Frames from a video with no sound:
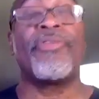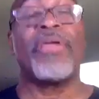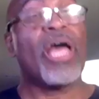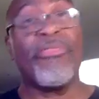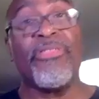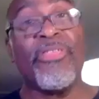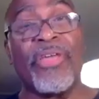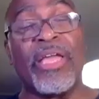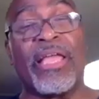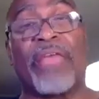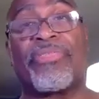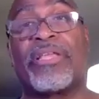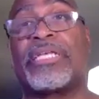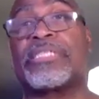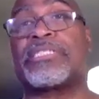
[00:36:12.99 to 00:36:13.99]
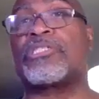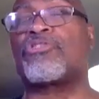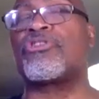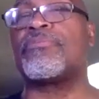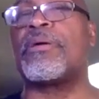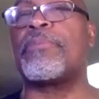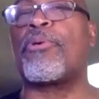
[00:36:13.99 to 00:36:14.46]
The other thing I think that's
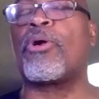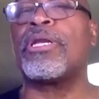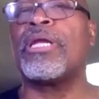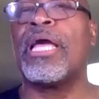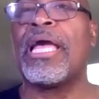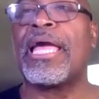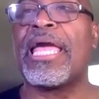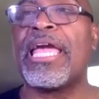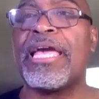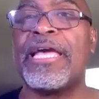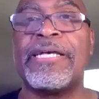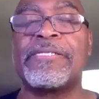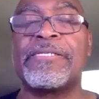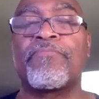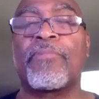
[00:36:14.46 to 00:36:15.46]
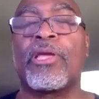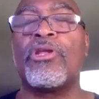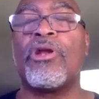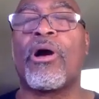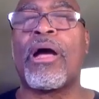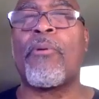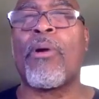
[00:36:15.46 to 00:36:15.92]
extremely important is,
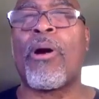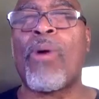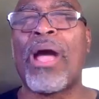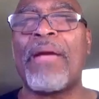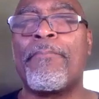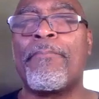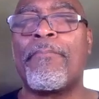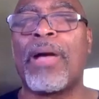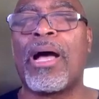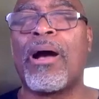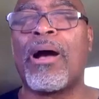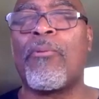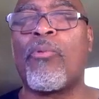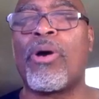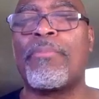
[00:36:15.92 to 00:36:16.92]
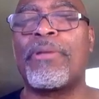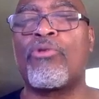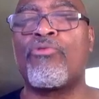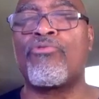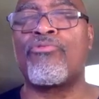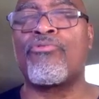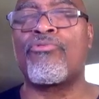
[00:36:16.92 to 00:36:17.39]
a white
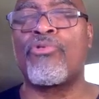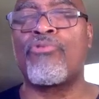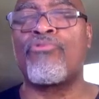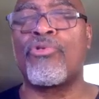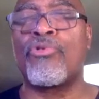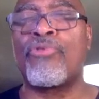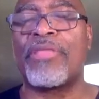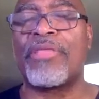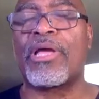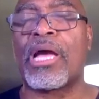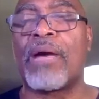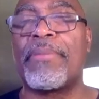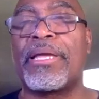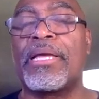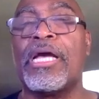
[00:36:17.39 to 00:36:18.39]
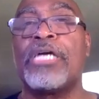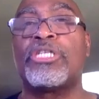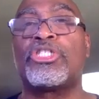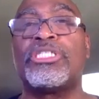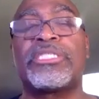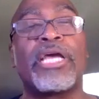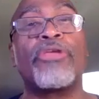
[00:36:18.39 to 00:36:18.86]
woman who read The Coming,
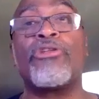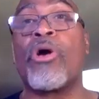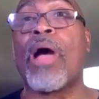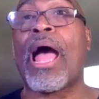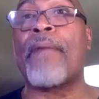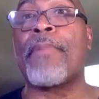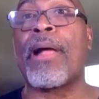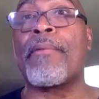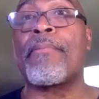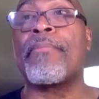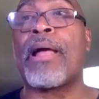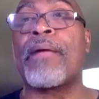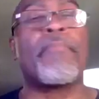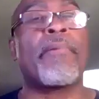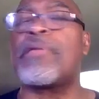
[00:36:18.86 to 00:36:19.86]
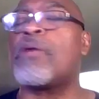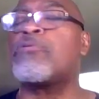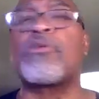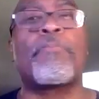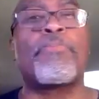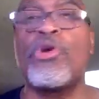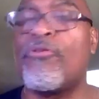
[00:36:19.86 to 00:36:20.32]
she said, it was
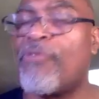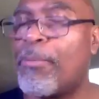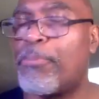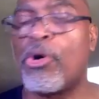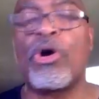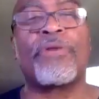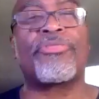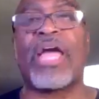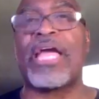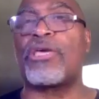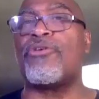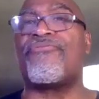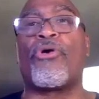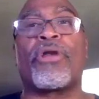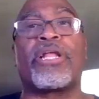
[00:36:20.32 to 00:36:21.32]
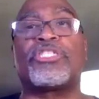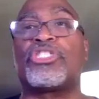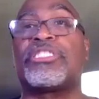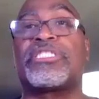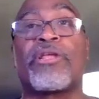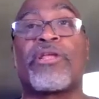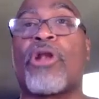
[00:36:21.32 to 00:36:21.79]
a beautiful book. Thank you for it. And she
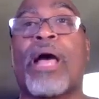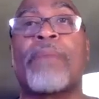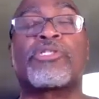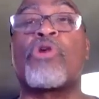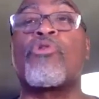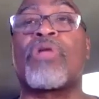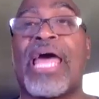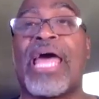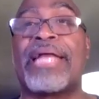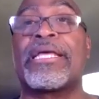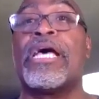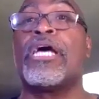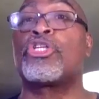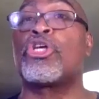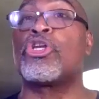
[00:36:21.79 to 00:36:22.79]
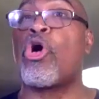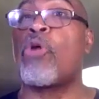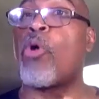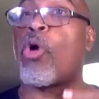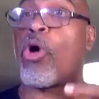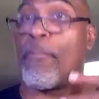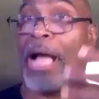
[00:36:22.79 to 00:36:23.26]
said, I'm so glad to know
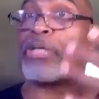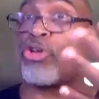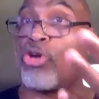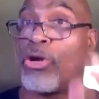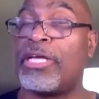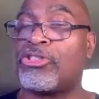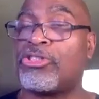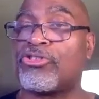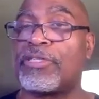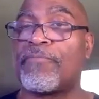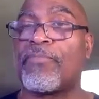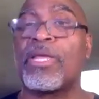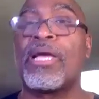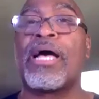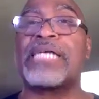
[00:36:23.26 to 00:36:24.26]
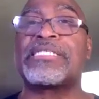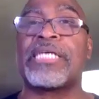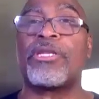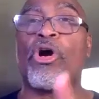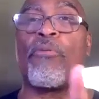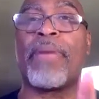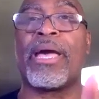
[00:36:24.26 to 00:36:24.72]
more about your history. I said,
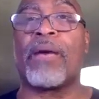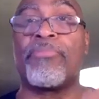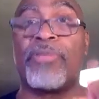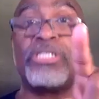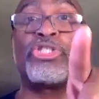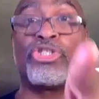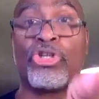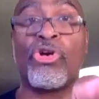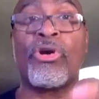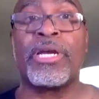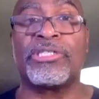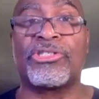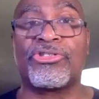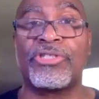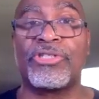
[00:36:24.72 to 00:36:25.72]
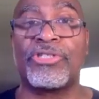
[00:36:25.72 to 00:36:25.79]
no, ma'am, this is your history.